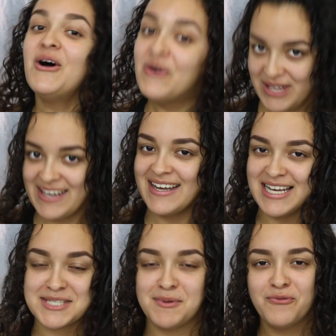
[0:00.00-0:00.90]
Okay
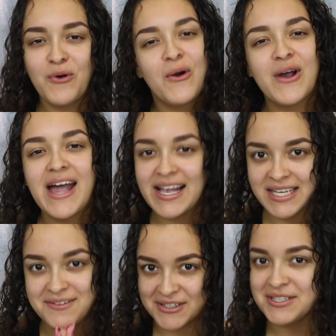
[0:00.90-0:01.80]
guys, before I
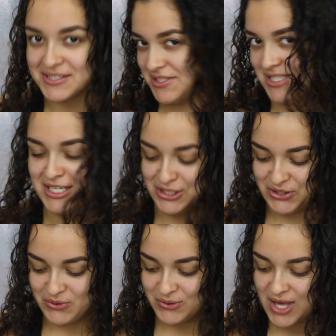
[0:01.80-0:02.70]
even
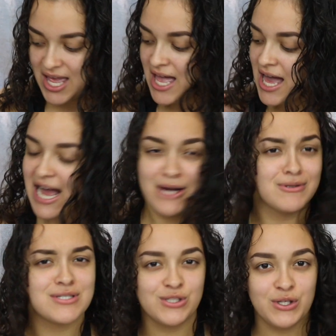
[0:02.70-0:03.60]
continue, I
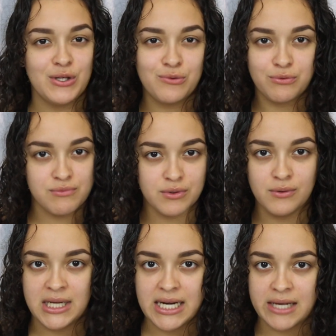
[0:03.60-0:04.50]
was looking
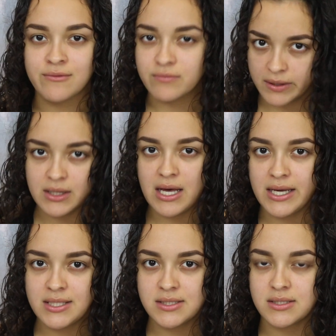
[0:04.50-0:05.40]
through and I
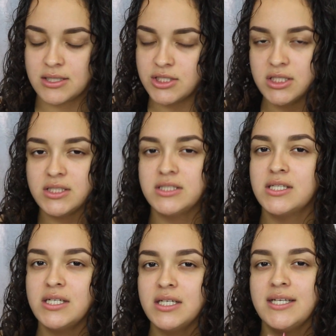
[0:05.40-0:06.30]
realized that she
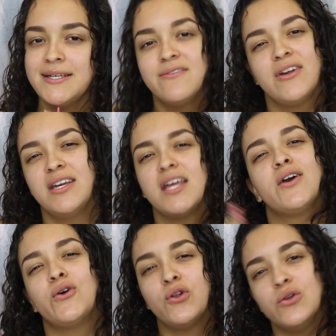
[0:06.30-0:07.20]
didn't even
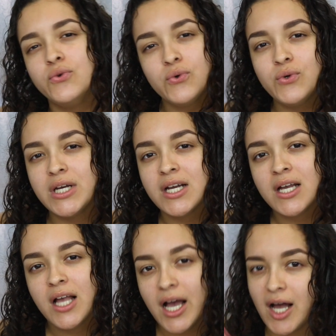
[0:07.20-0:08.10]
include
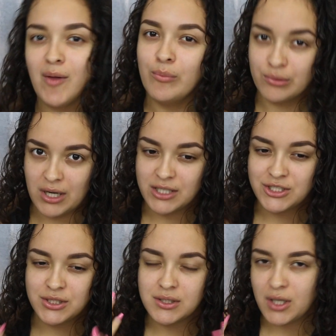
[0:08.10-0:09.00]
a brush
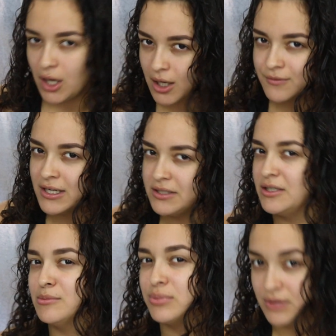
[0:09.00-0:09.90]
to carve out
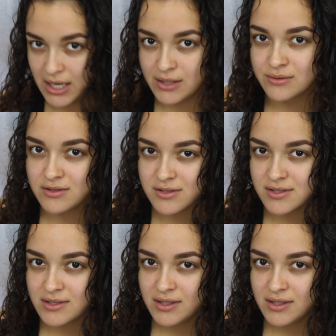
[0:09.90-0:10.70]
your brows.